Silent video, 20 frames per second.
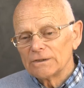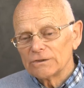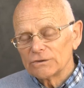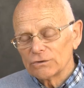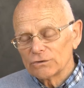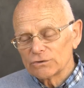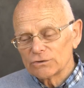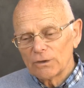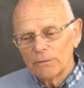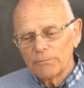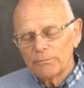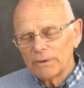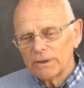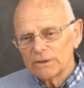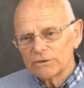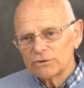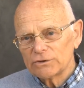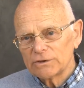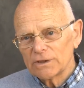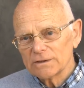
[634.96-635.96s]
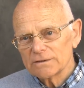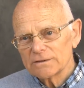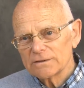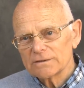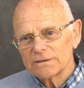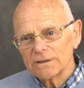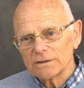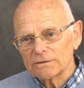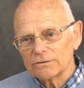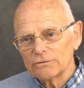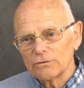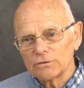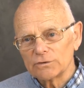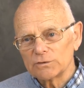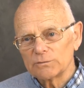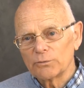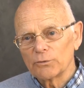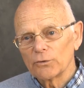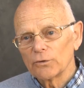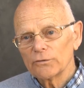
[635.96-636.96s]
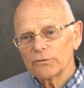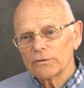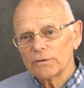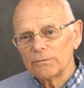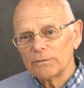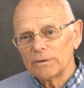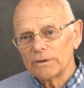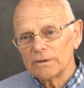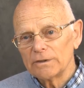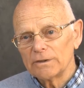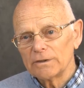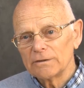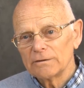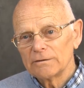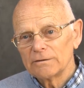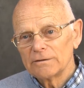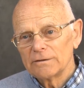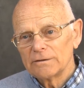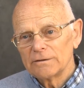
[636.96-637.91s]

So it's not by chance that God's brought them here.